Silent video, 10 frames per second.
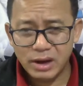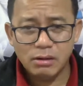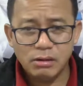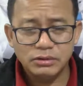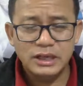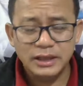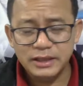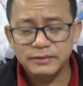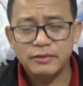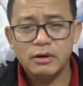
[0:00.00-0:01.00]
hour delayed
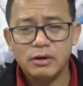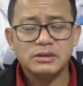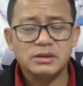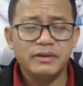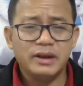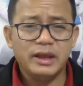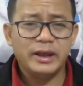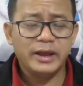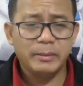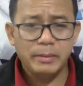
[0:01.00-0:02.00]
from the 7
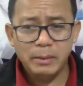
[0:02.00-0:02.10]
a.m.